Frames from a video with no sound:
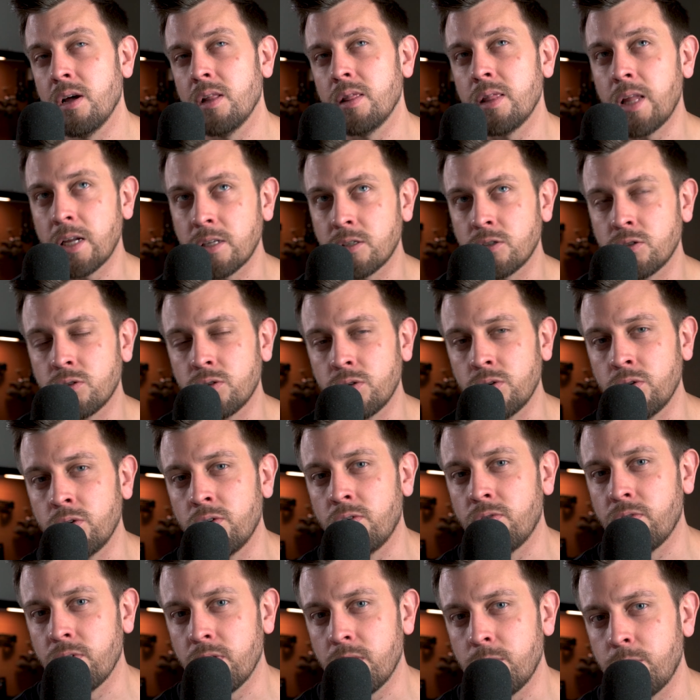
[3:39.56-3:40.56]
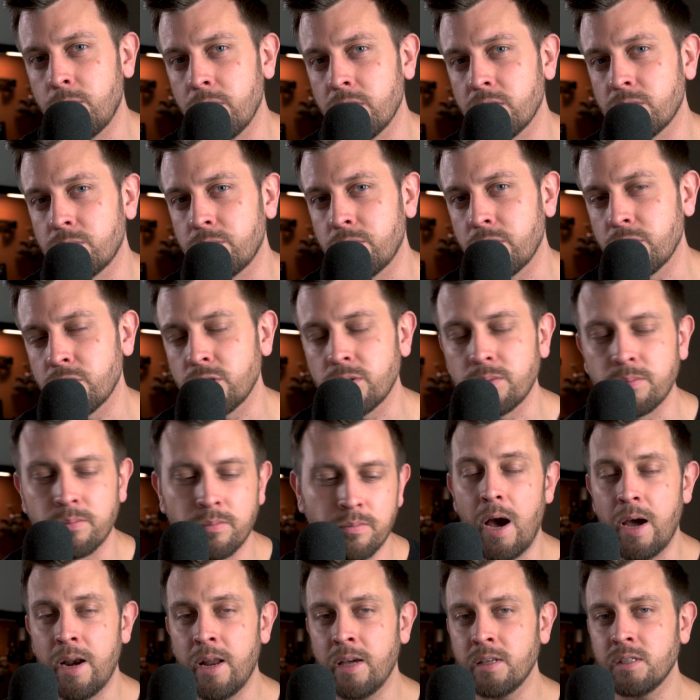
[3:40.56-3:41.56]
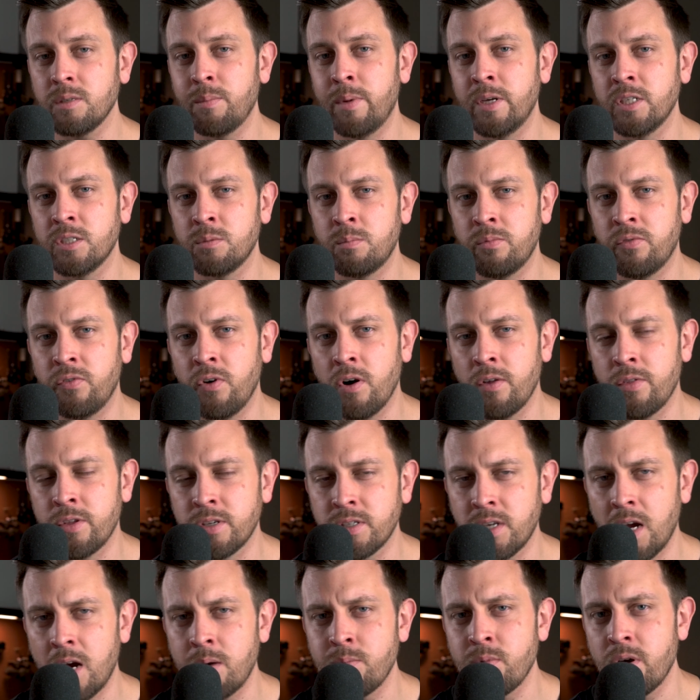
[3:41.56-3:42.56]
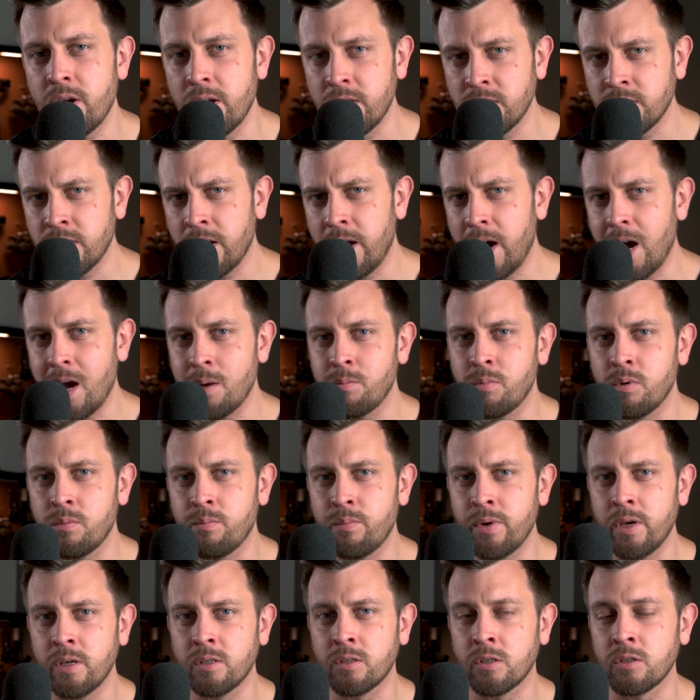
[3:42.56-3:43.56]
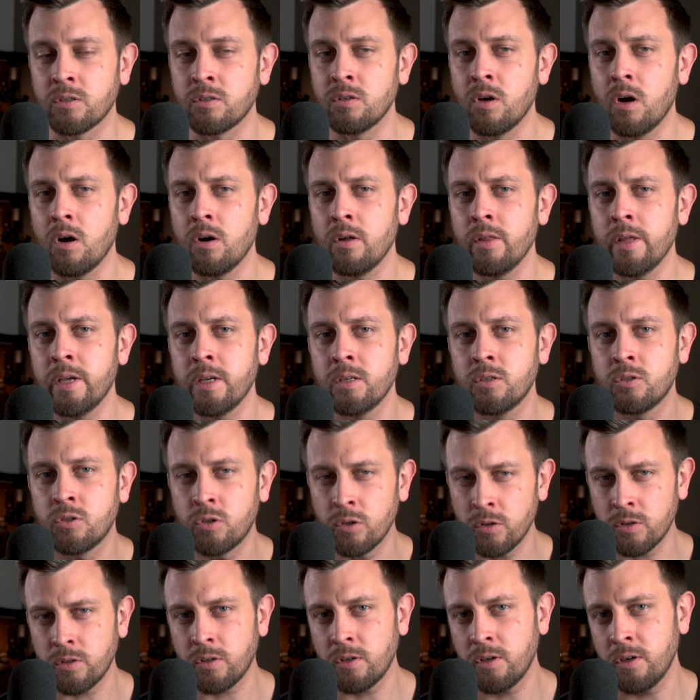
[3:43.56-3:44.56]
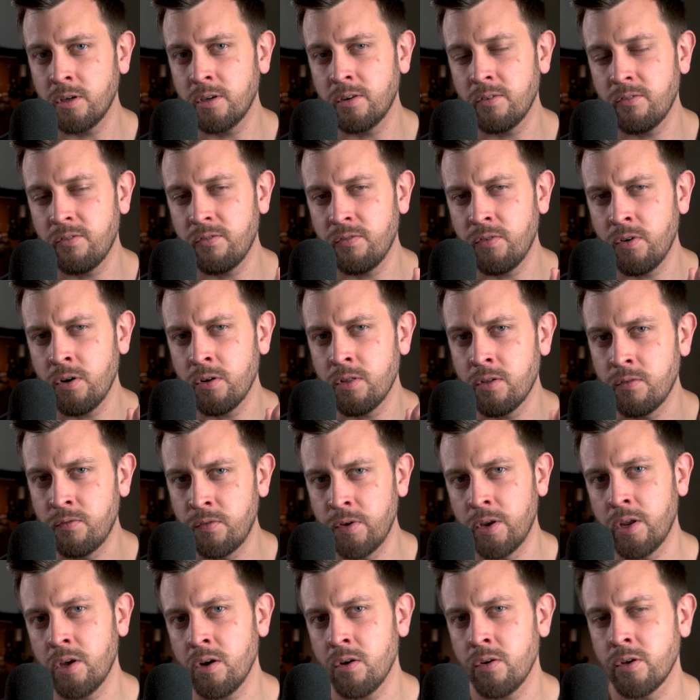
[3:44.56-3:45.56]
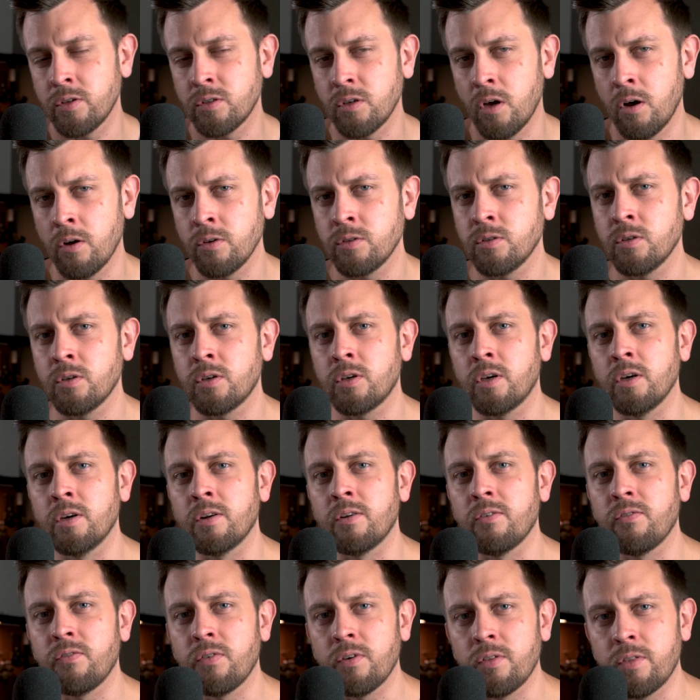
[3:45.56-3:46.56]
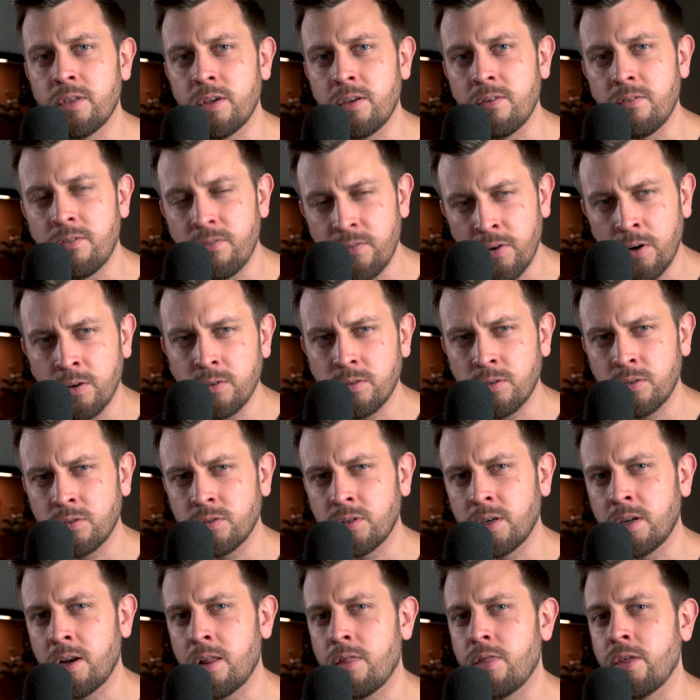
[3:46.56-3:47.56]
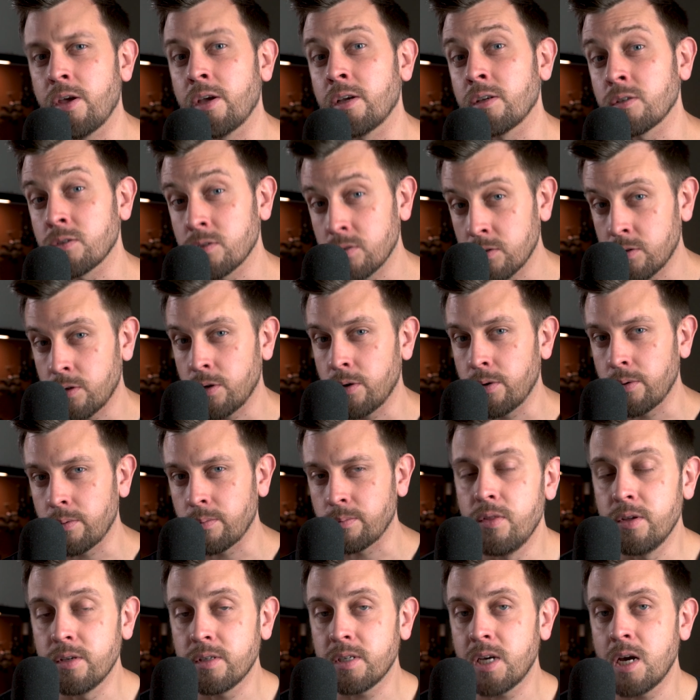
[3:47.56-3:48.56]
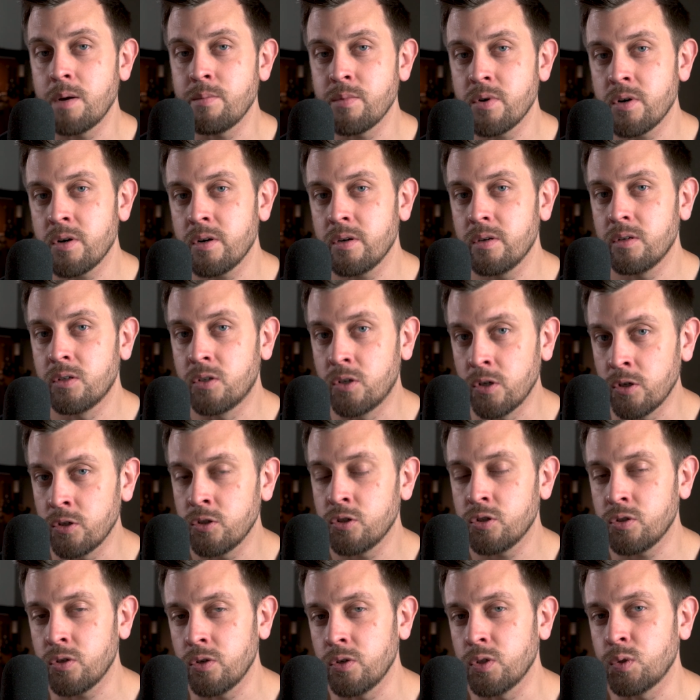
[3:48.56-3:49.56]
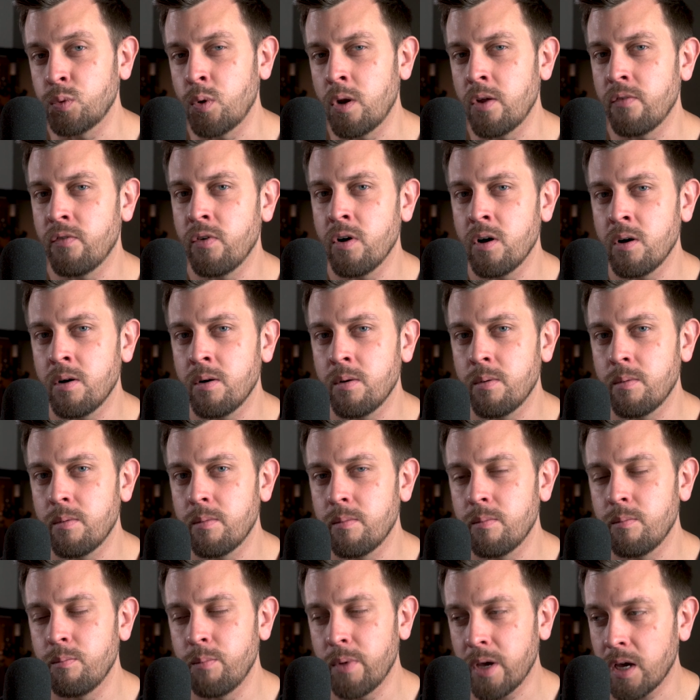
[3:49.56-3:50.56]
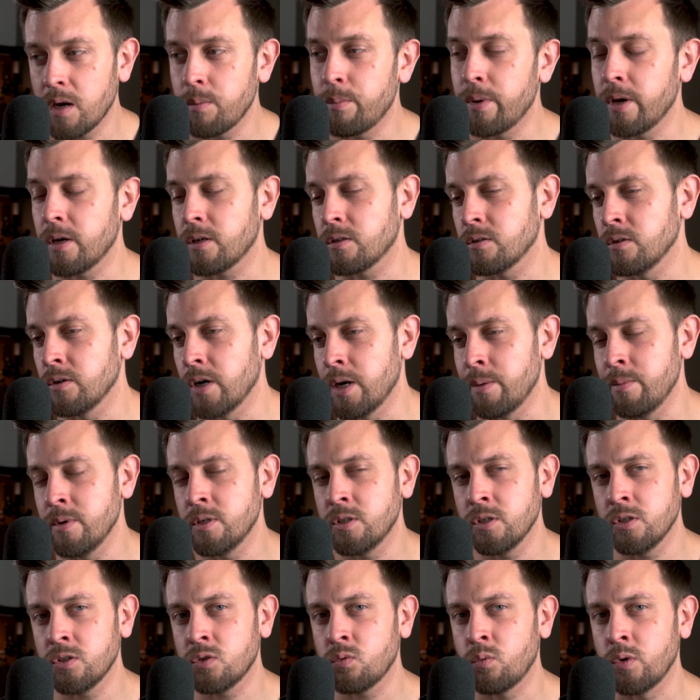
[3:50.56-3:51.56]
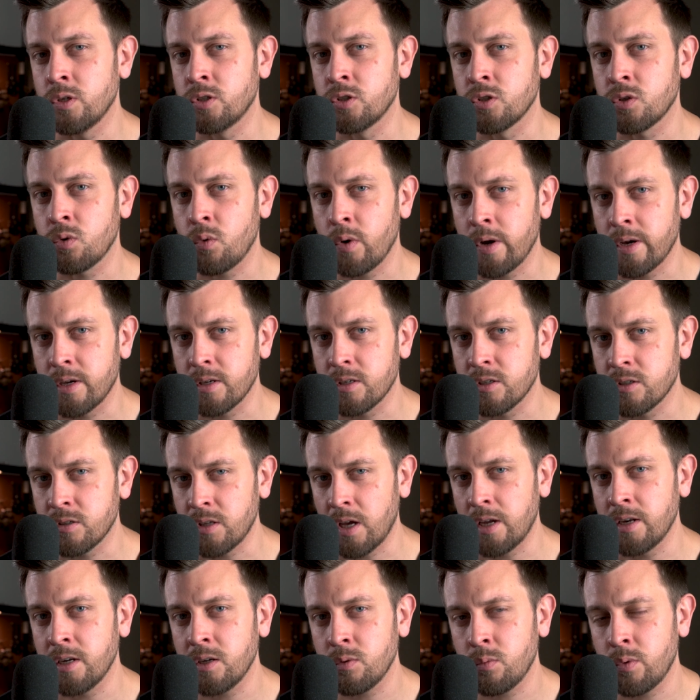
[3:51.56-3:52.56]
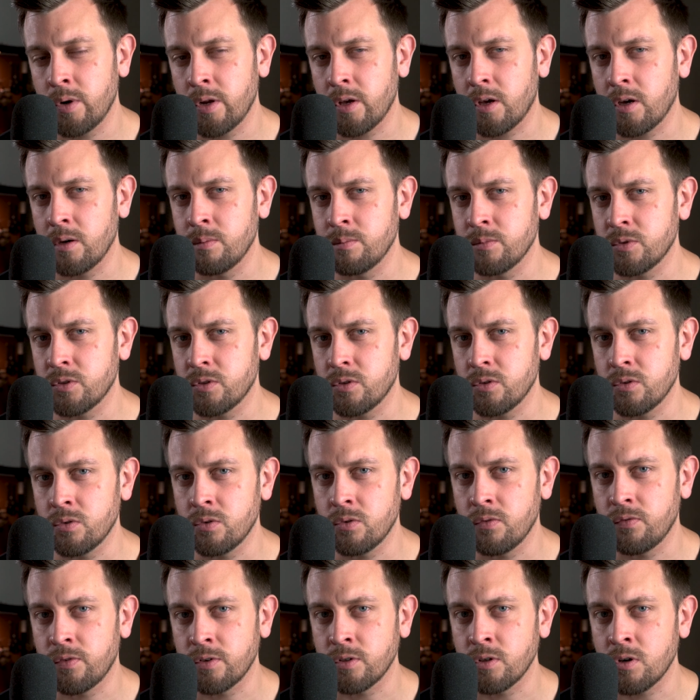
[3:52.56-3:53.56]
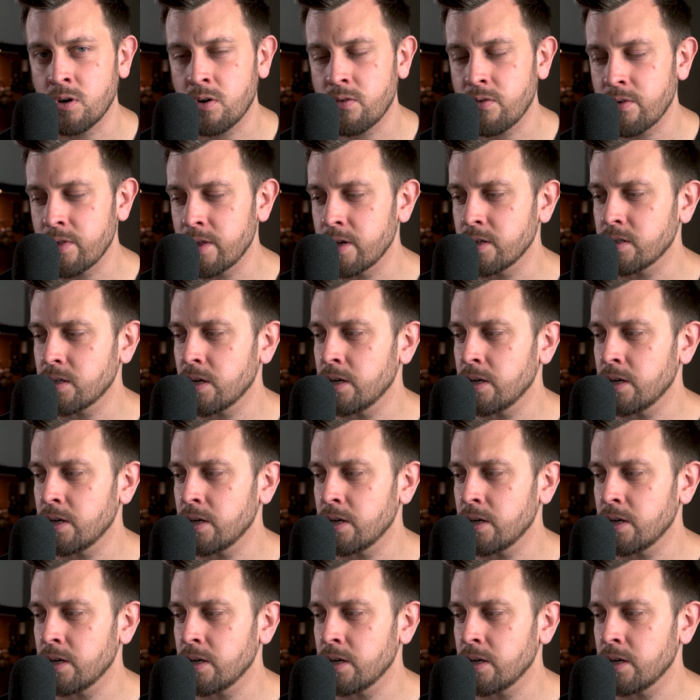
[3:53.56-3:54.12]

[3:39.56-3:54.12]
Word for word: latitude for the post-production. And as I mentioned before, this camera is a hybrid beast. It's not only just good for the video, it's also good for the photo side of things too. This camera does shoot 24 megapixel images, which is quite standard when it comes to photography these